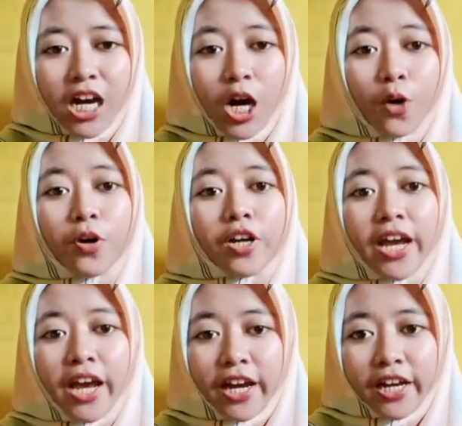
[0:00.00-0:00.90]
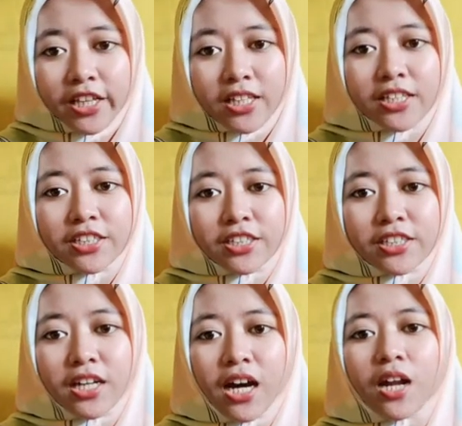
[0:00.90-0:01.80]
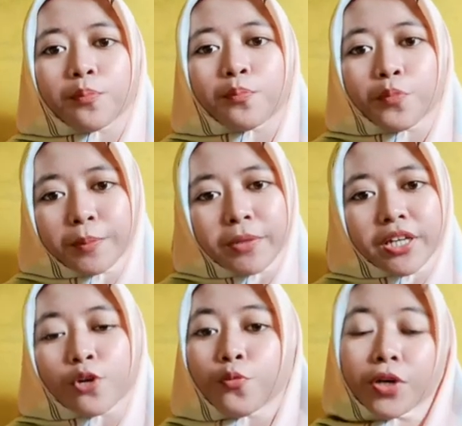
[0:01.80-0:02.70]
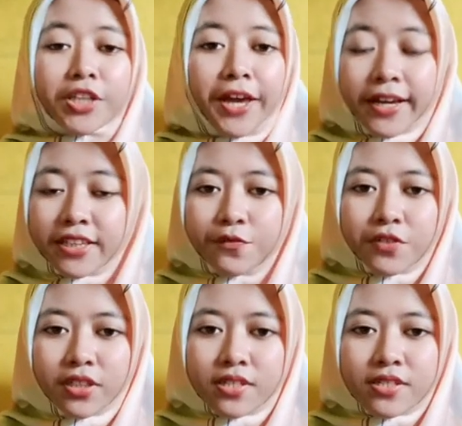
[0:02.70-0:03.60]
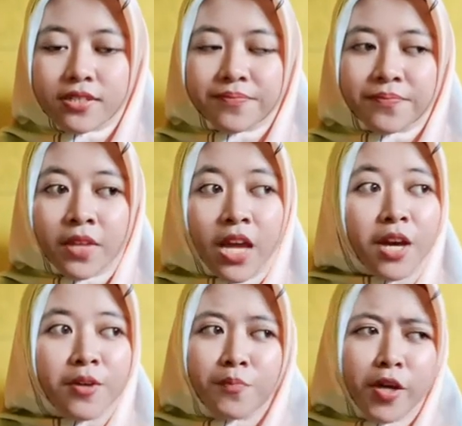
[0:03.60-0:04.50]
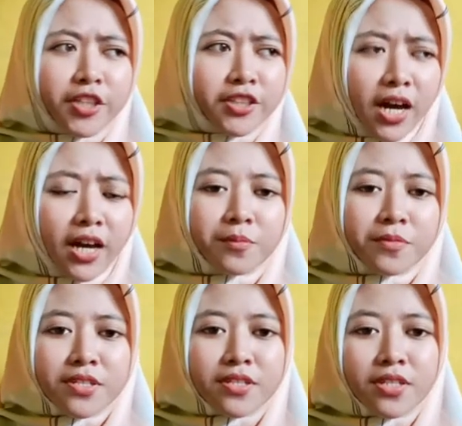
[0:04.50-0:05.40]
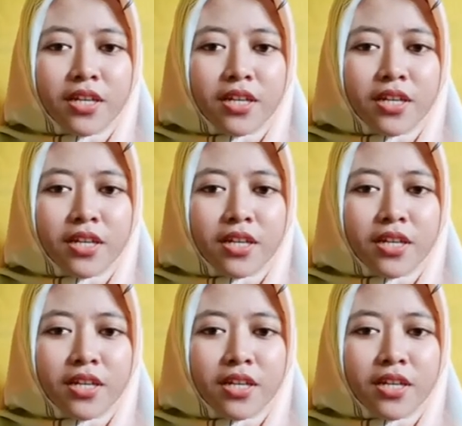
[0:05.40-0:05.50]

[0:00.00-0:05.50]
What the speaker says: Our calendar are brimming with activities. Many times,